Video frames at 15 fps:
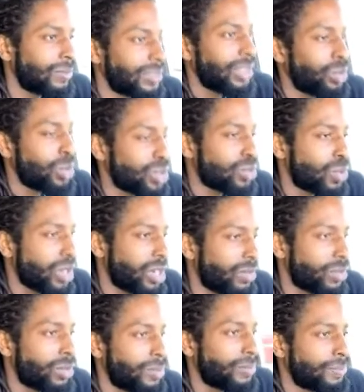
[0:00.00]
it was
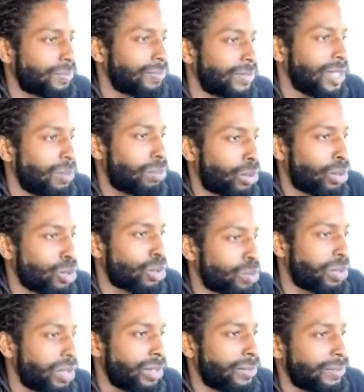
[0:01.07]
whatever. It broke,
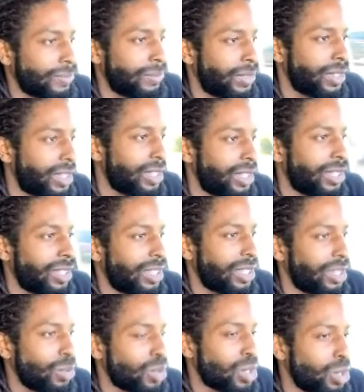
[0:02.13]
but
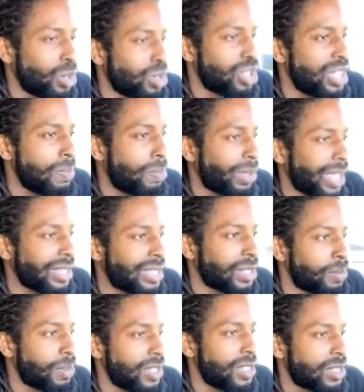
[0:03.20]
it was a little cheap
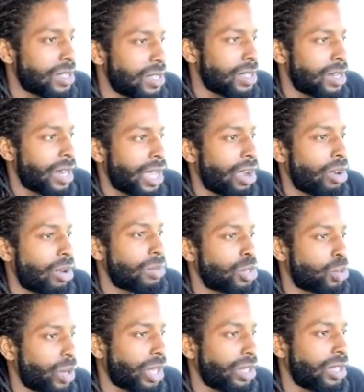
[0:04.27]
plastic piece, and then now I'm
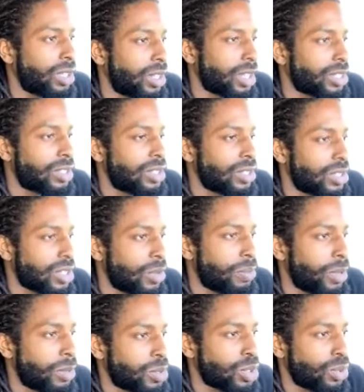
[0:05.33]
directly connected to the sump
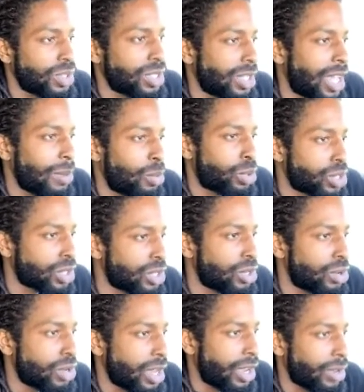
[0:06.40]
pump, so it's a lot more
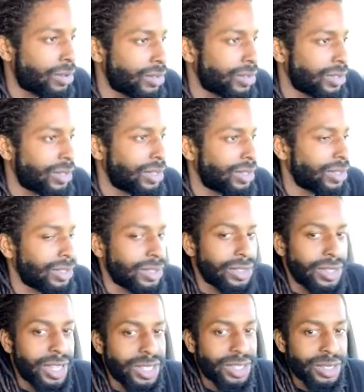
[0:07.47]
secure now.
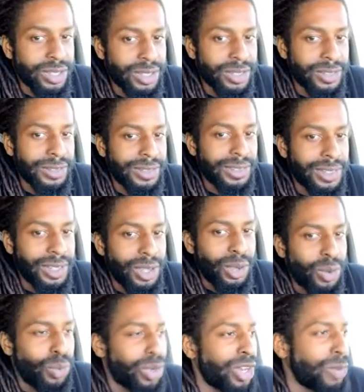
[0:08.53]
So that's good.
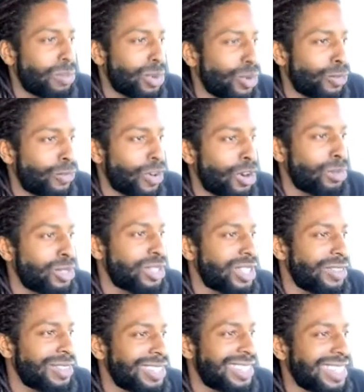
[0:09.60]
What up, bro? Farmer
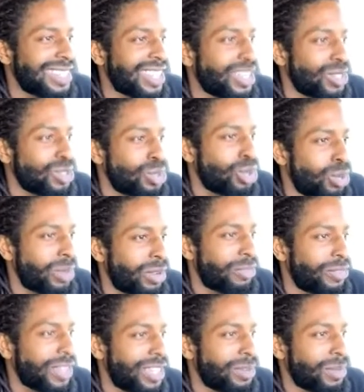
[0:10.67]
76, how you doing, my
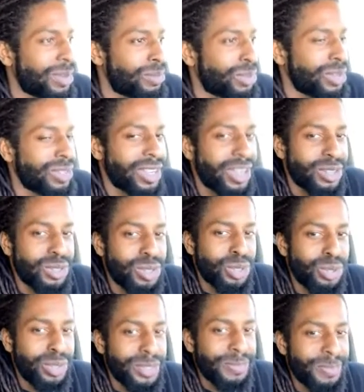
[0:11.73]
fam, my brother? How you
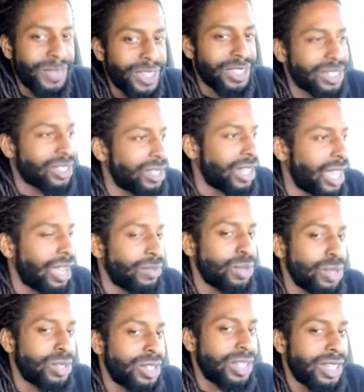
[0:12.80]
doing? It's good to have
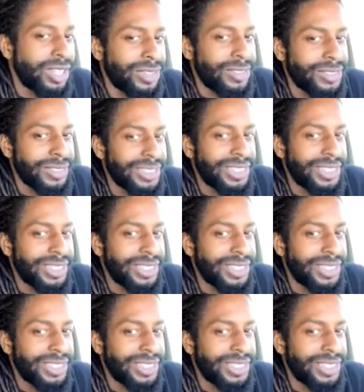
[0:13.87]
you here today.